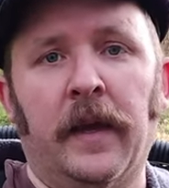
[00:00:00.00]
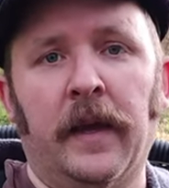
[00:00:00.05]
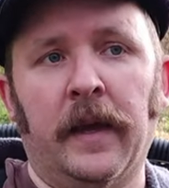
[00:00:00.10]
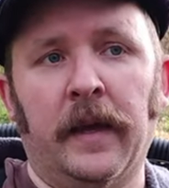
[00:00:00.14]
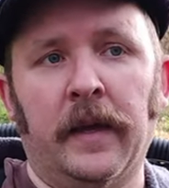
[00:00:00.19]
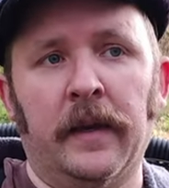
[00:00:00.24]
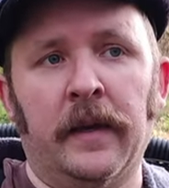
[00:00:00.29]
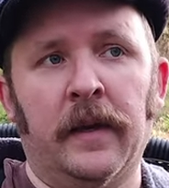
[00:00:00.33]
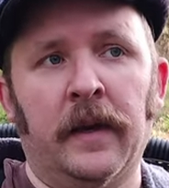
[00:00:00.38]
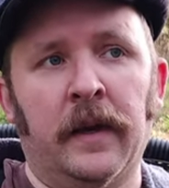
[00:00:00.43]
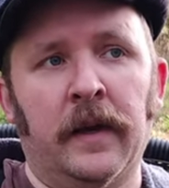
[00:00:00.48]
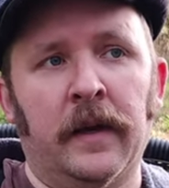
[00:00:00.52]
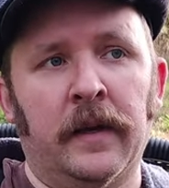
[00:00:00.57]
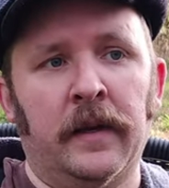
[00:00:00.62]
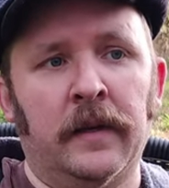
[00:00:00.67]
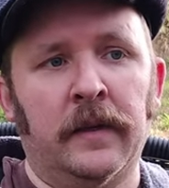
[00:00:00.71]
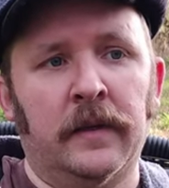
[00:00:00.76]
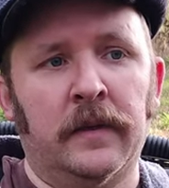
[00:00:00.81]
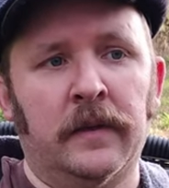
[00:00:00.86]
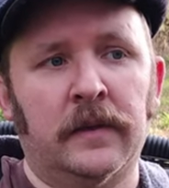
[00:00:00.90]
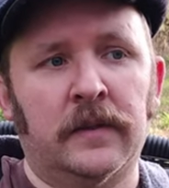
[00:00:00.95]
And,
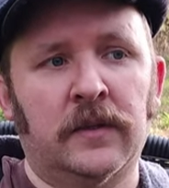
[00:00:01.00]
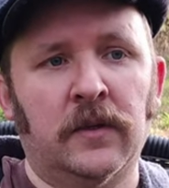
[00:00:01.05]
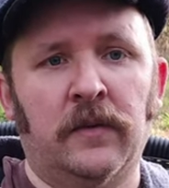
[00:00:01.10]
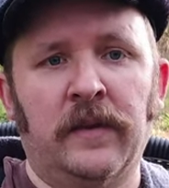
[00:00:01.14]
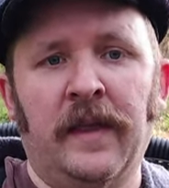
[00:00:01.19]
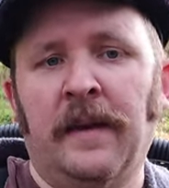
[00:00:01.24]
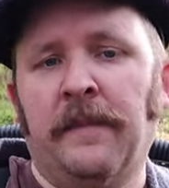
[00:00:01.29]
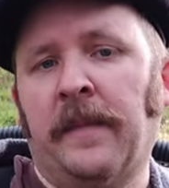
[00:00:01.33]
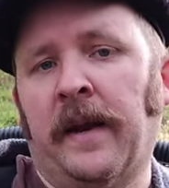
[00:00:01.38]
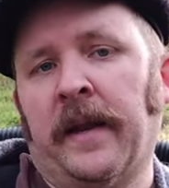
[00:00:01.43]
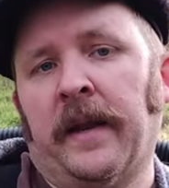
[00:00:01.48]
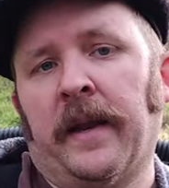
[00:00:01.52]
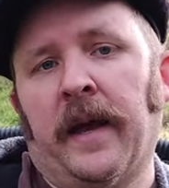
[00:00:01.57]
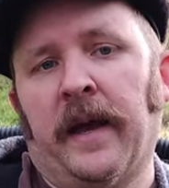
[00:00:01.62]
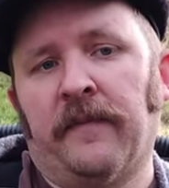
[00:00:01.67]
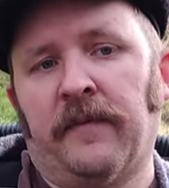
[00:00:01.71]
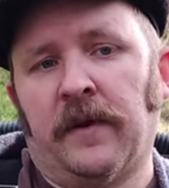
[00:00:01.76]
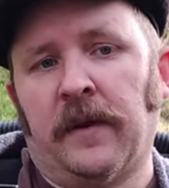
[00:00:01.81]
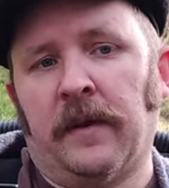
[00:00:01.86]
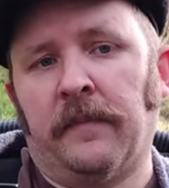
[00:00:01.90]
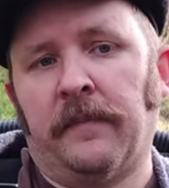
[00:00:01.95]
so that might
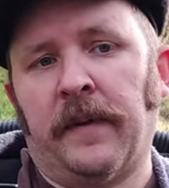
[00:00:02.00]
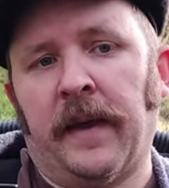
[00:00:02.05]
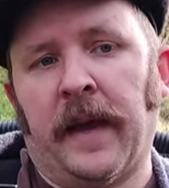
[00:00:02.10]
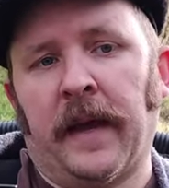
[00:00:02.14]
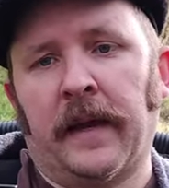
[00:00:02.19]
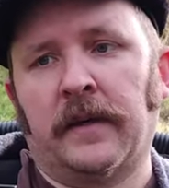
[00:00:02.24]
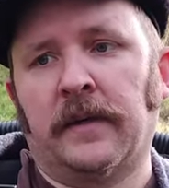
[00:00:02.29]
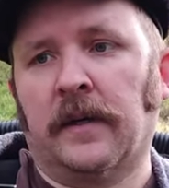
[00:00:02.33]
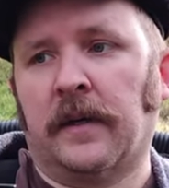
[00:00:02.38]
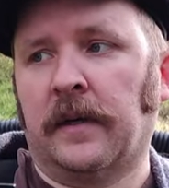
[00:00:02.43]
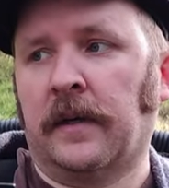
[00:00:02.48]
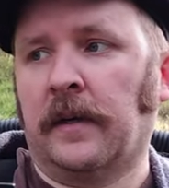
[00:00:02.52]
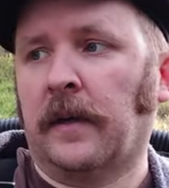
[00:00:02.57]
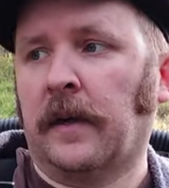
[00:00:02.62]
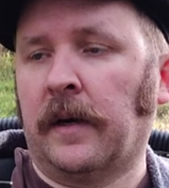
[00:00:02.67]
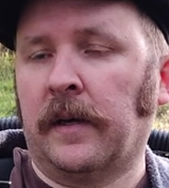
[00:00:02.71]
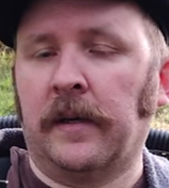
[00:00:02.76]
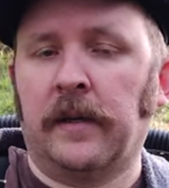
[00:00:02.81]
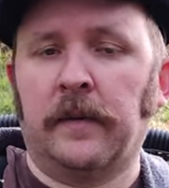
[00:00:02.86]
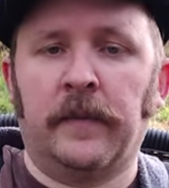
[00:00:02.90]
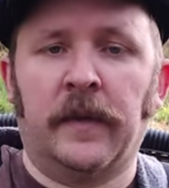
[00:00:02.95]
have an impact
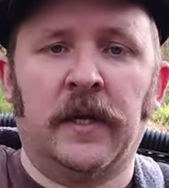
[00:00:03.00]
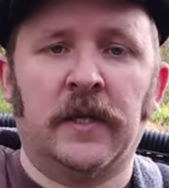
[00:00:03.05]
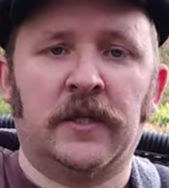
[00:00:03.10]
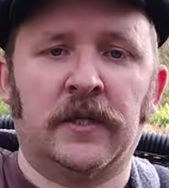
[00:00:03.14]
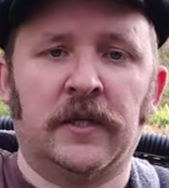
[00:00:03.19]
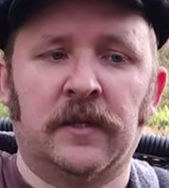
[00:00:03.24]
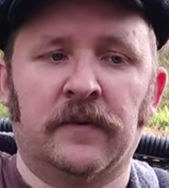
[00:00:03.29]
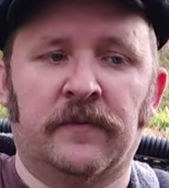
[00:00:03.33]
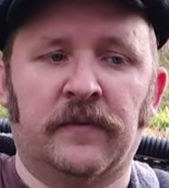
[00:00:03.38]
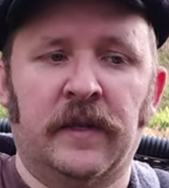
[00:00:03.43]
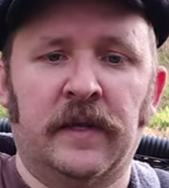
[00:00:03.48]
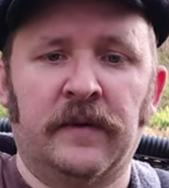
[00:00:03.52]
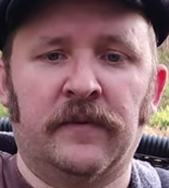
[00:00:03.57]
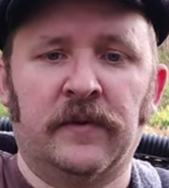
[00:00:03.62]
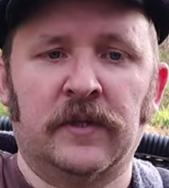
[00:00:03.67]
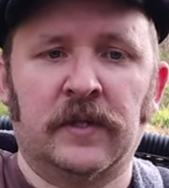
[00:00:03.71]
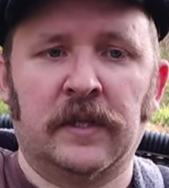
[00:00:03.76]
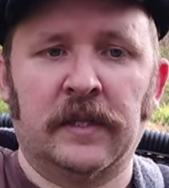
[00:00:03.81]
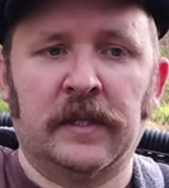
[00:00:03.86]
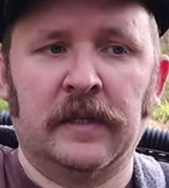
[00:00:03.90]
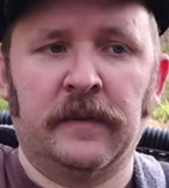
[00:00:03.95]
on diminishing the
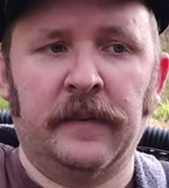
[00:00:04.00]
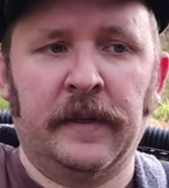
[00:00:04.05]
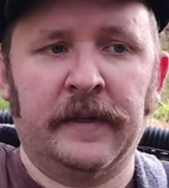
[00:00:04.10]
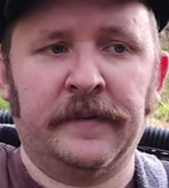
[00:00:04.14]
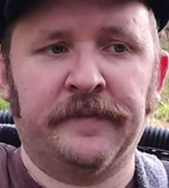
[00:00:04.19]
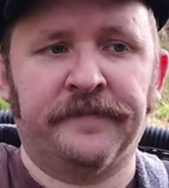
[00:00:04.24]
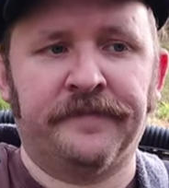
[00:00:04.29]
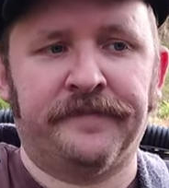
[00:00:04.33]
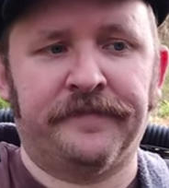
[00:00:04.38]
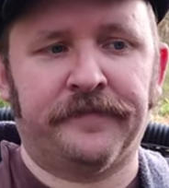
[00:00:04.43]
flavors a little bit.